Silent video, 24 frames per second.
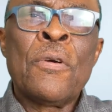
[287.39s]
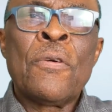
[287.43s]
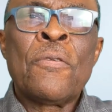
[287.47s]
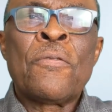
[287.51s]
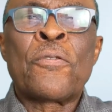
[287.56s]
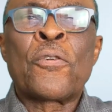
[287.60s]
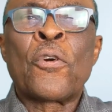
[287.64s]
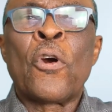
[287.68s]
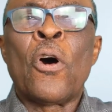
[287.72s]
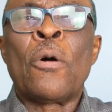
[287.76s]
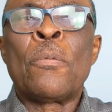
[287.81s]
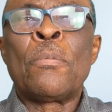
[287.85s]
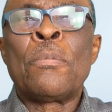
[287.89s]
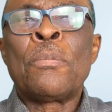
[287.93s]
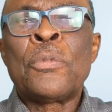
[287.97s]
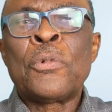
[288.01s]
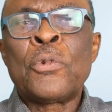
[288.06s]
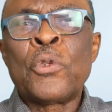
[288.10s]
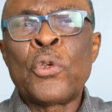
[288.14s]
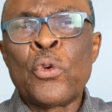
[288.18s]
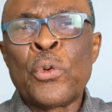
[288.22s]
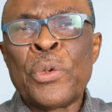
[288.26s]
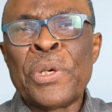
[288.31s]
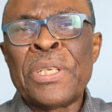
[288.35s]
from
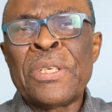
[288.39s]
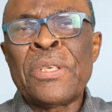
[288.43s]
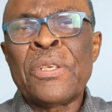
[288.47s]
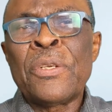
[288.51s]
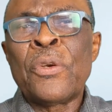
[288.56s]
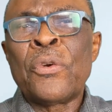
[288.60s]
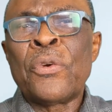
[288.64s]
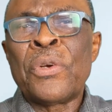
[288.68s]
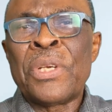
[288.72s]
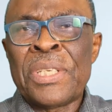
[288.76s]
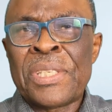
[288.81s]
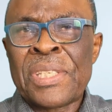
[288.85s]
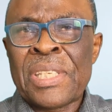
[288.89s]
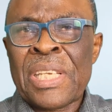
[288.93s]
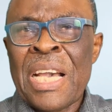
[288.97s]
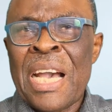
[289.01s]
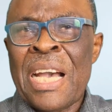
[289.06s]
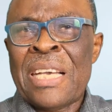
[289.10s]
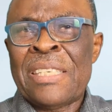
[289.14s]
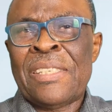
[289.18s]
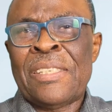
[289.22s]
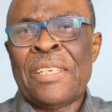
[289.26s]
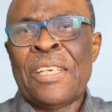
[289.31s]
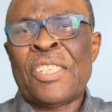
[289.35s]
doing risk
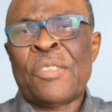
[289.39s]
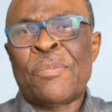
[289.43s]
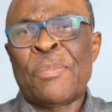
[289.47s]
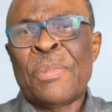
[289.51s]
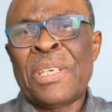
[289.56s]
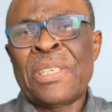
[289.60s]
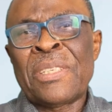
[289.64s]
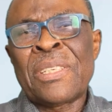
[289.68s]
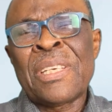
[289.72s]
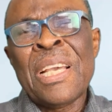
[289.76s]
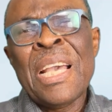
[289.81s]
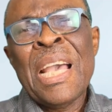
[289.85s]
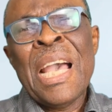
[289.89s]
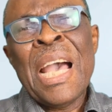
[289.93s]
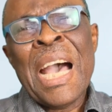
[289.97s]
assessment.